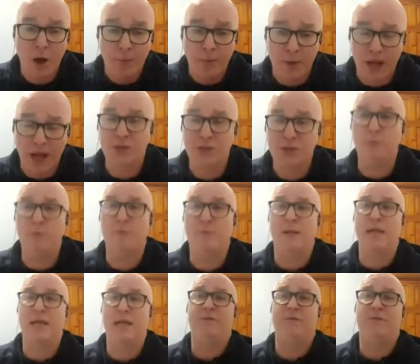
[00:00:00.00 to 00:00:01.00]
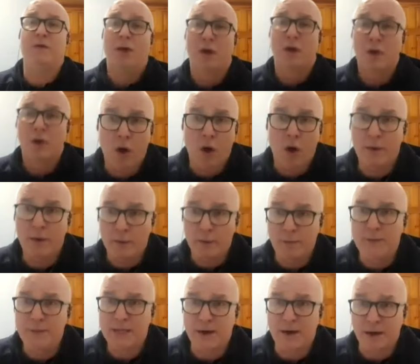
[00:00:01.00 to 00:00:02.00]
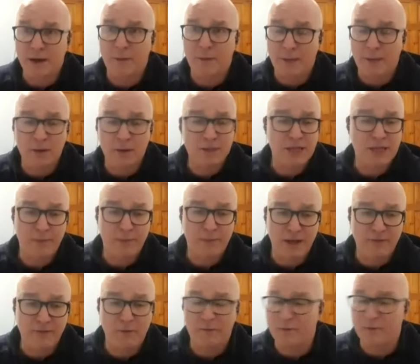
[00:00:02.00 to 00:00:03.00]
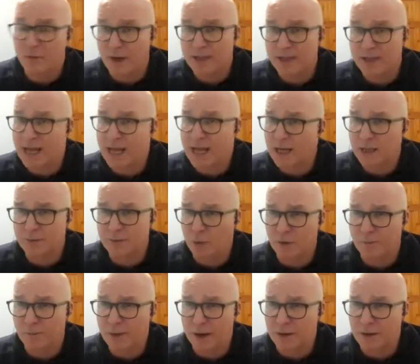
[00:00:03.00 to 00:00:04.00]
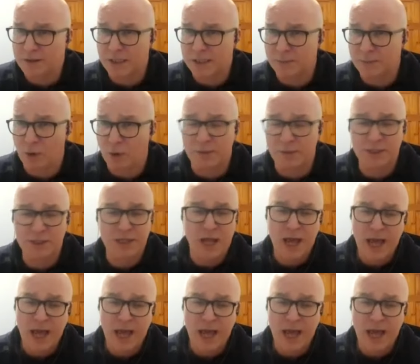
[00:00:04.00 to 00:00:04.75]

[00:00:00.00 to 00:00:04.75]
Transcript: But I do believe Galway will be there or thereabouts. I believe we have a great talent pool of players at the moment.